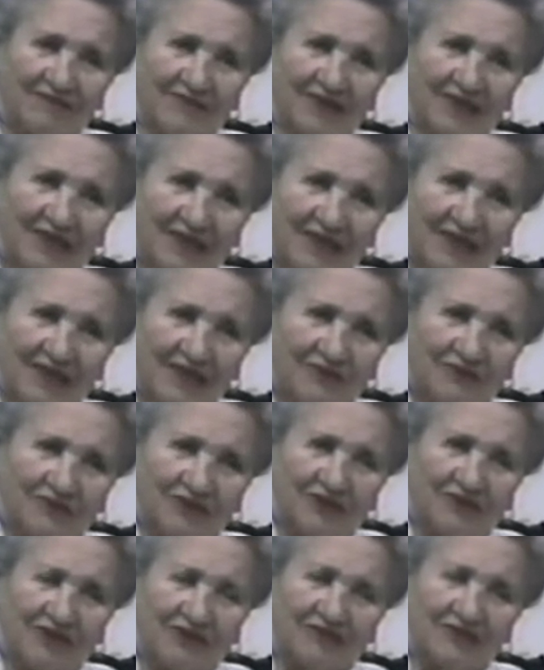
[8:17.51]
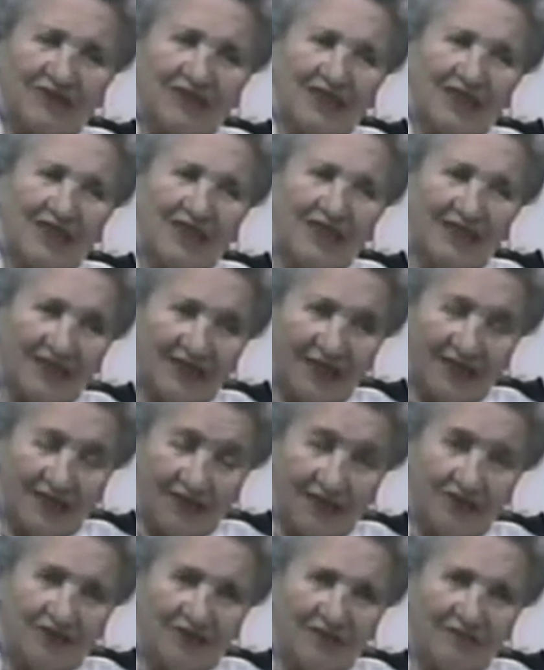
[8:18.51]
Yeah. He was guilty. And
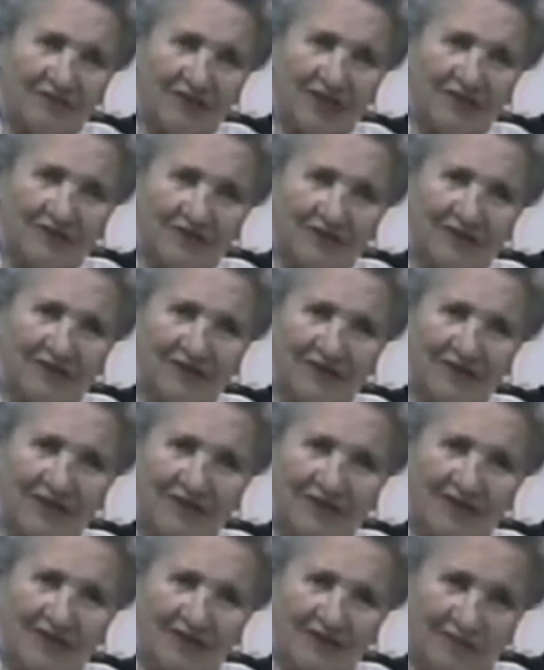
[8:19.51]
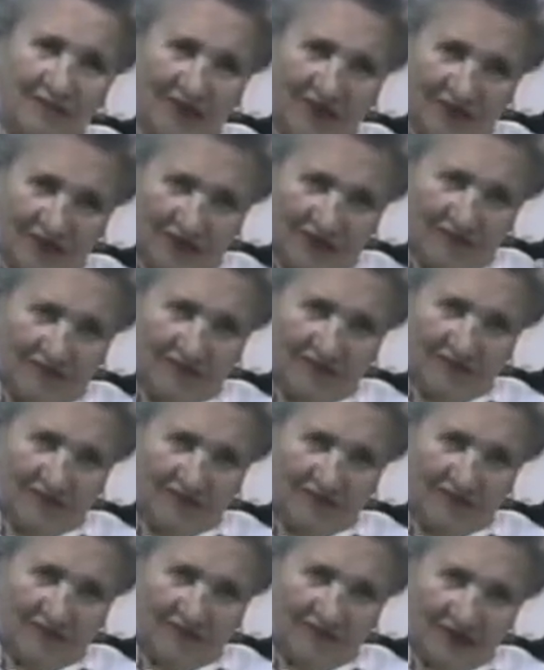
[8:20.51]
he got him out because he
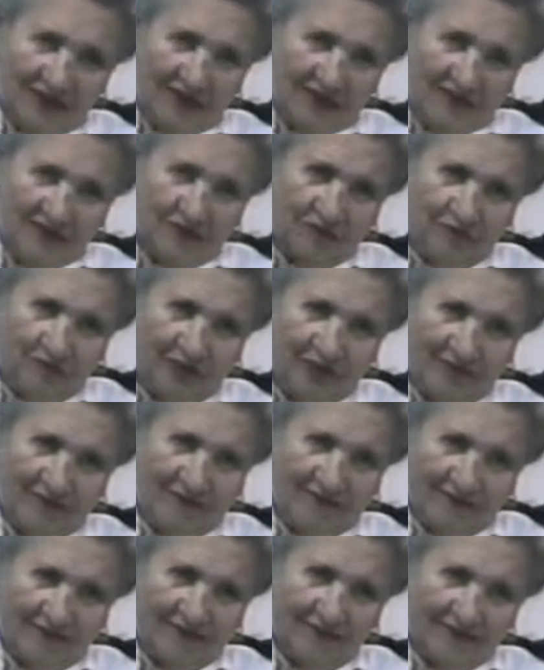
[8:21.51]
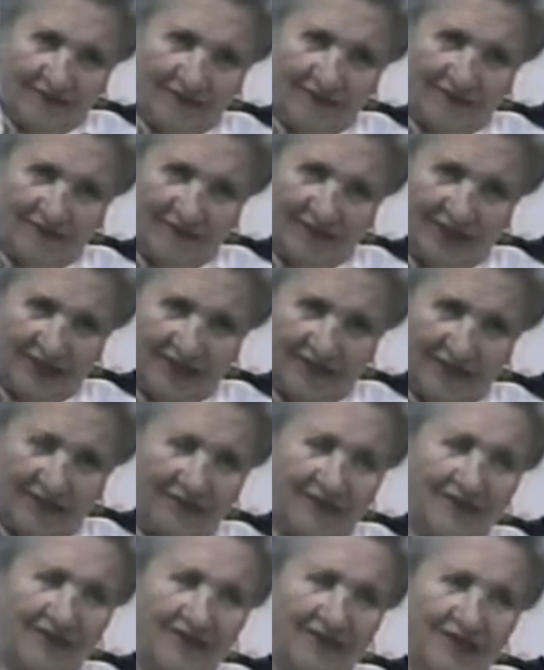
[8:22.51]
was a great speaker and a great
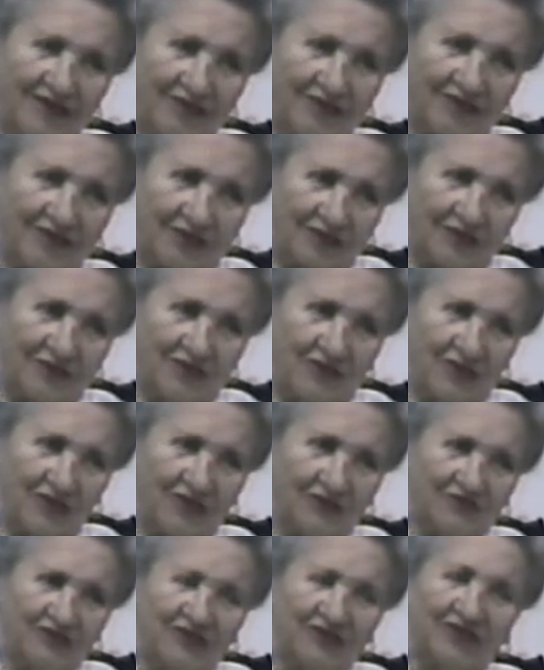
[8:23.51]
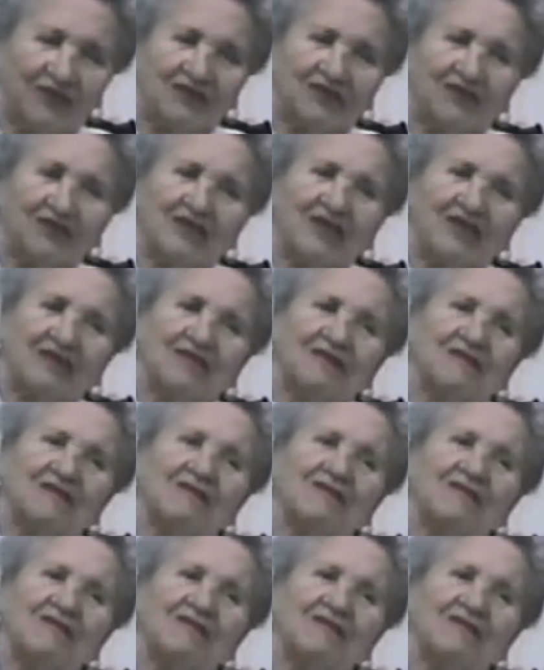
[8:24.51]
convincer.